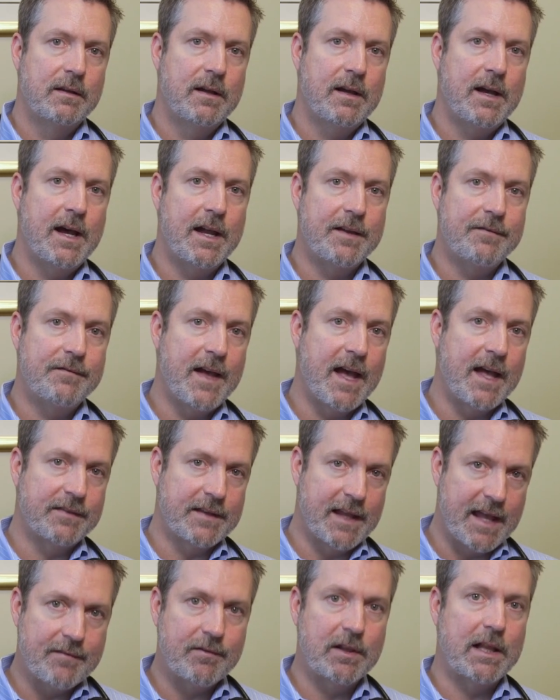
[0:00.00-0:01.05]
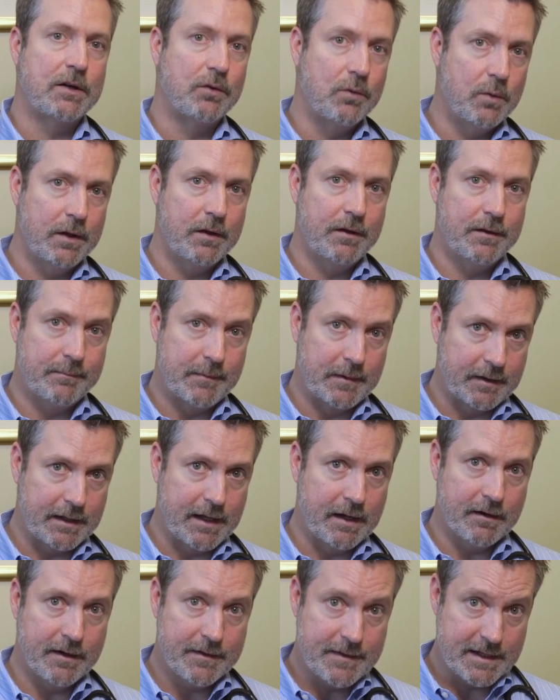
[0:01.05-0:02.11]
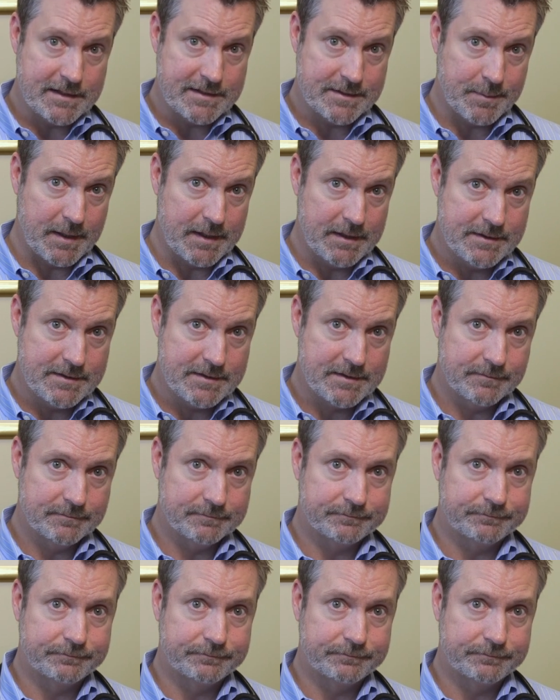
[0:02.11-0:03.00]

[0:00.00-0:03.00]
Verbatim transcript: high fat, they have a lot of oil in them to carry that spice.